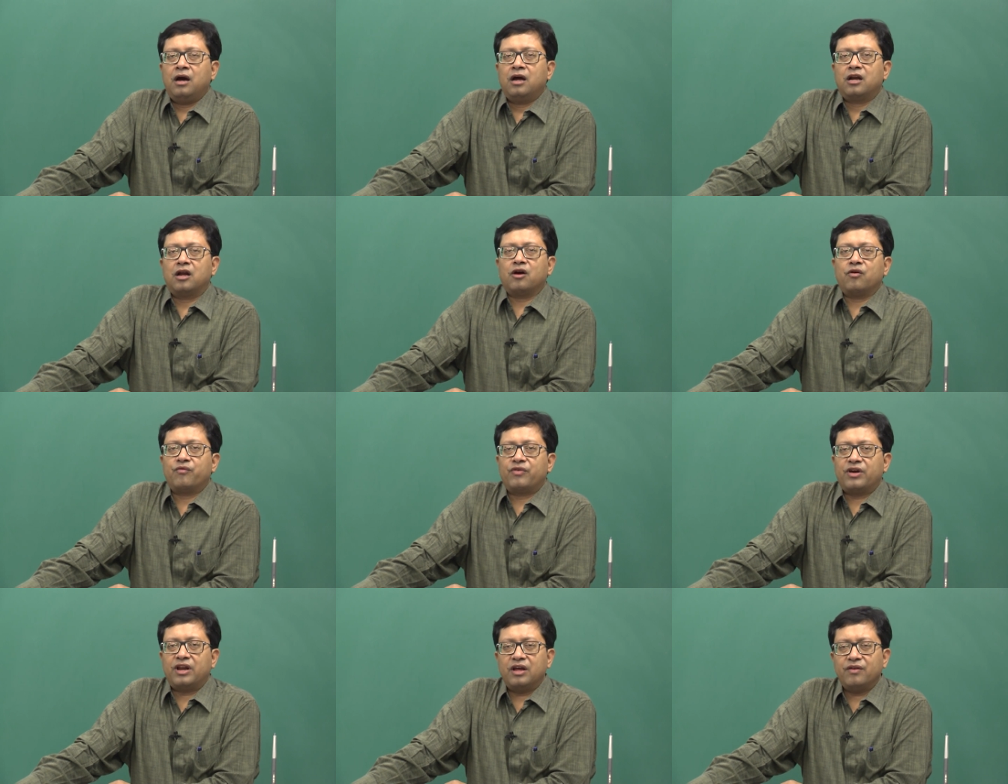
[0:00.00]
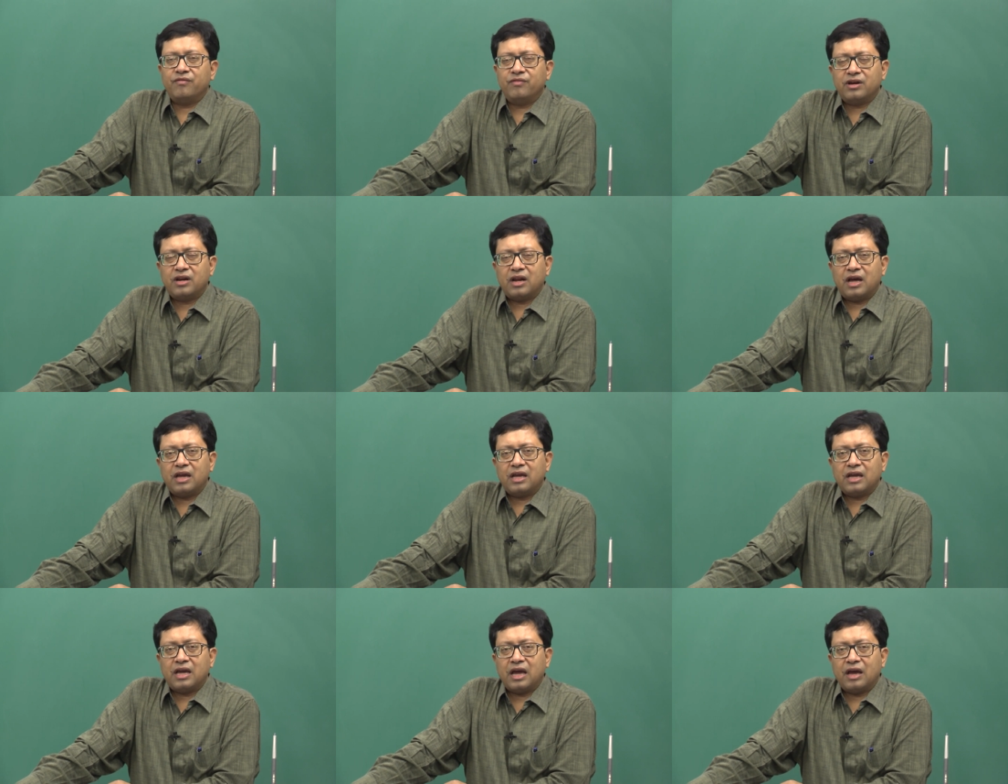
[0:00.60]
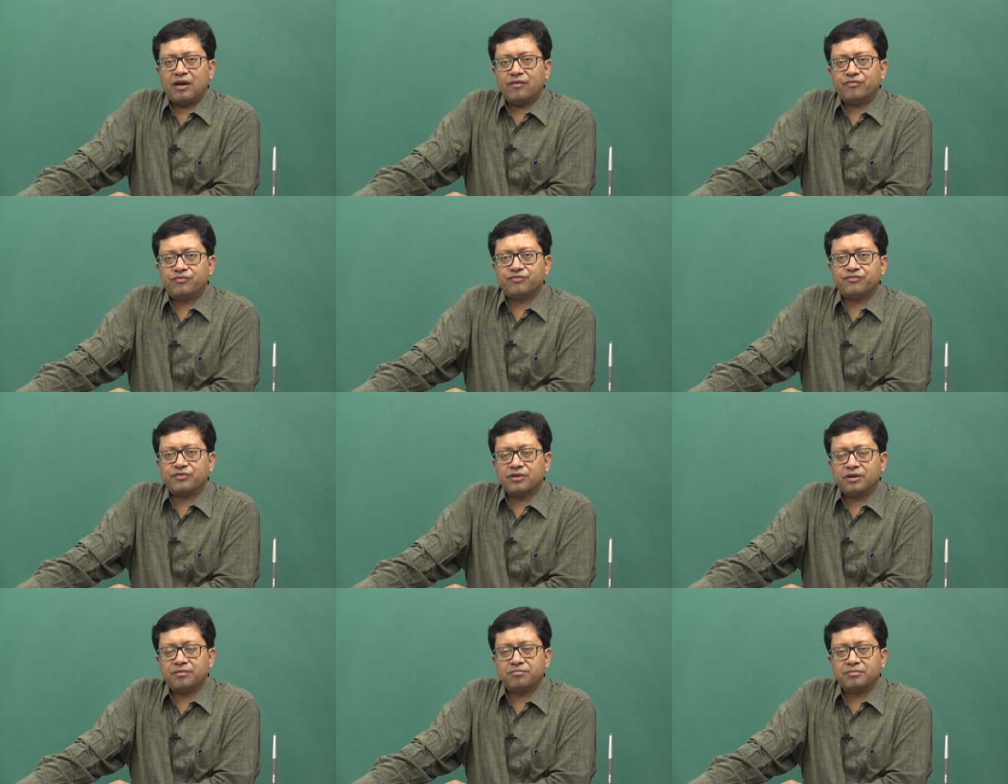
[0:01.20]
Now, whenever I have
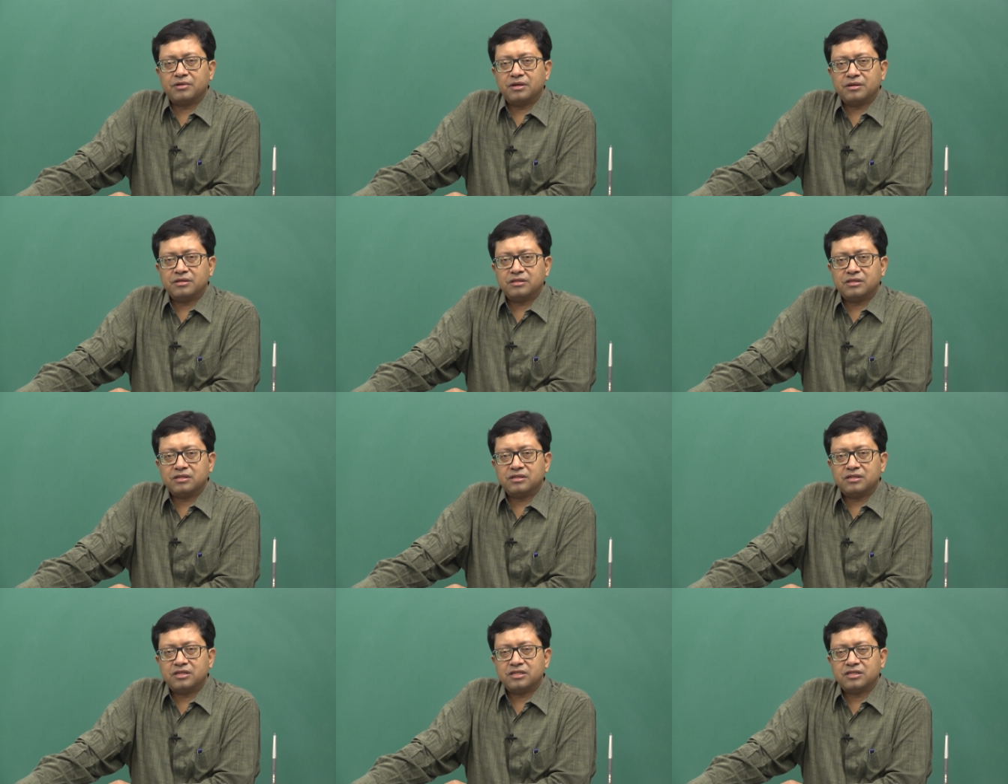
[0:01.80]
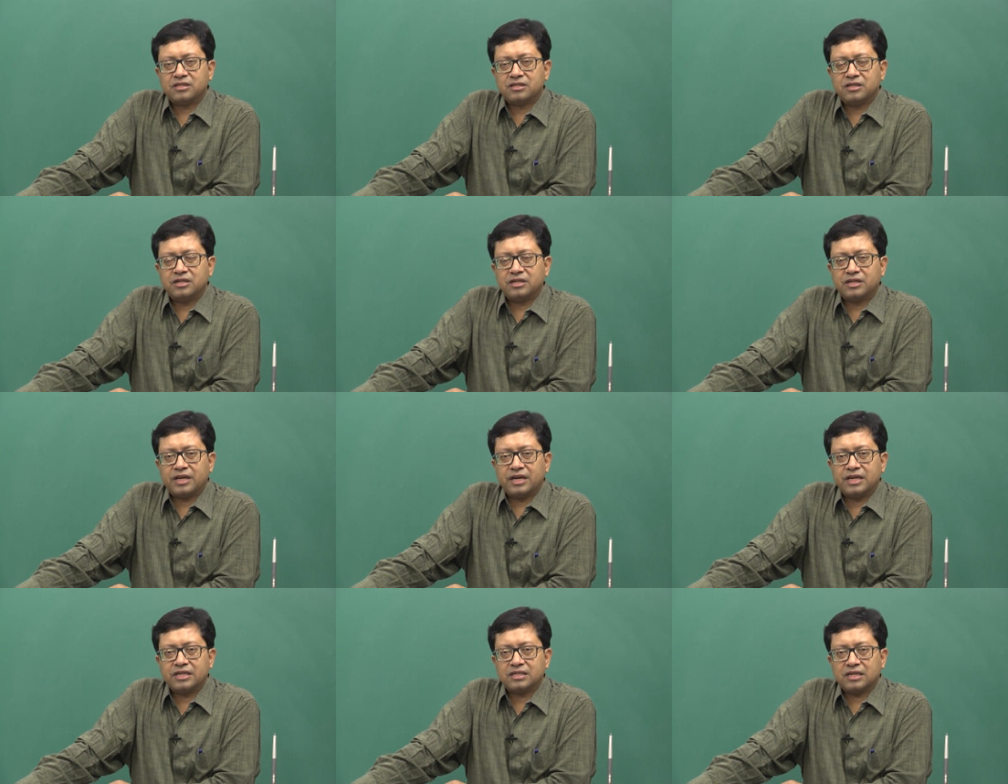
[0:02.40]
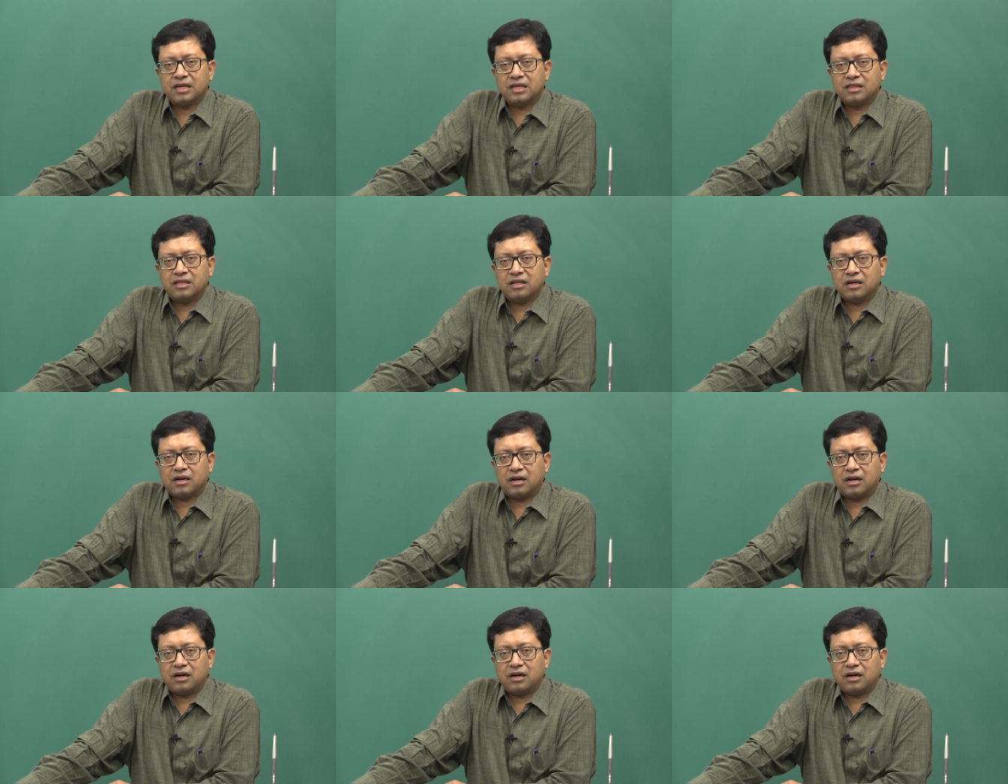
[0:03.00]
the discrete case and the